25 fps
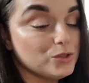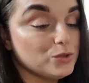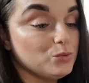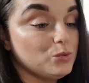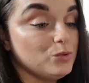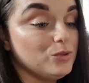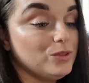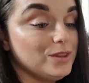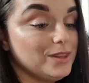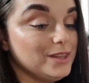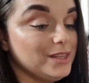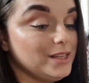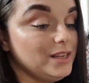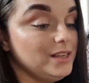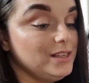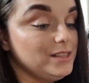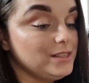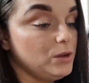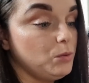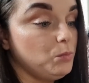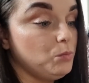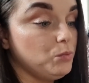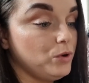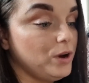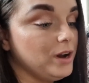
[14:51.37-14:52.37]
So these
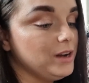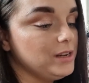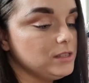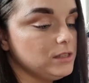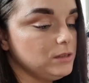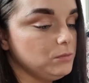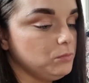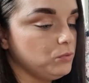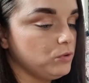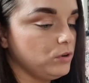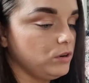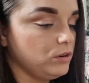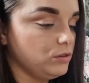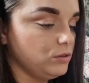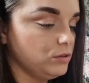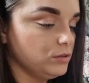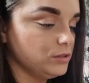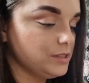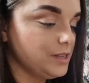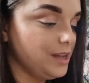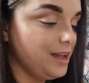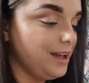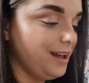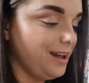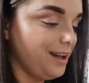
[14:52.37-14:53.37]
are pricey
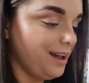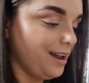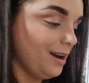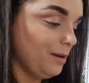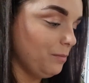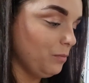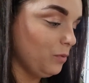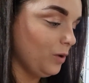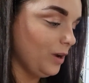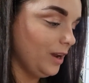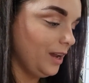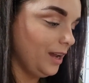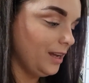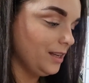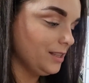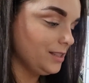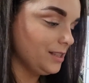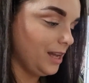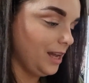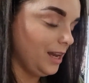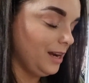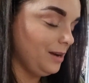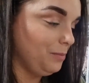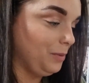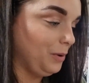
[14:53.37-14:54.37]
products, and I'm quite
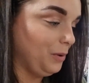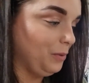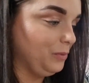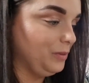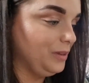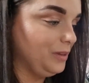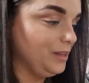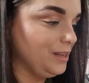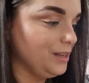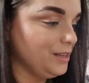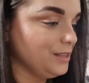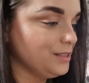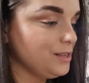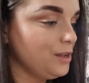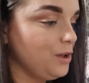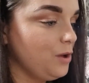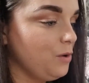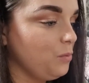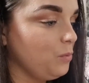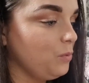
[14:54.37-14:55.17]
excited about these.